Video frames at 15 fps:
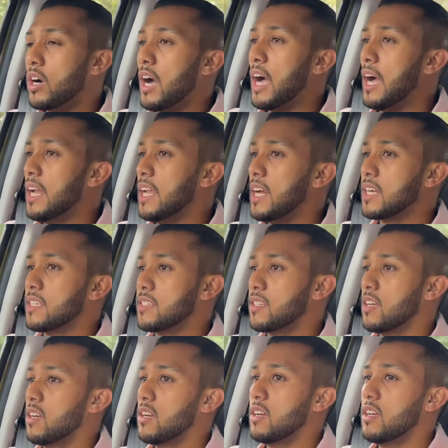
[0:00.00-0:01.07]
Hilux
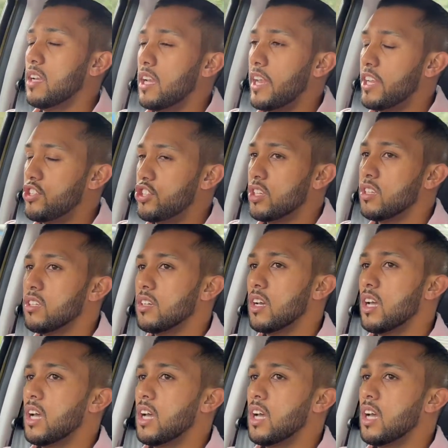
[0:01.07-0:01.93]
Legend.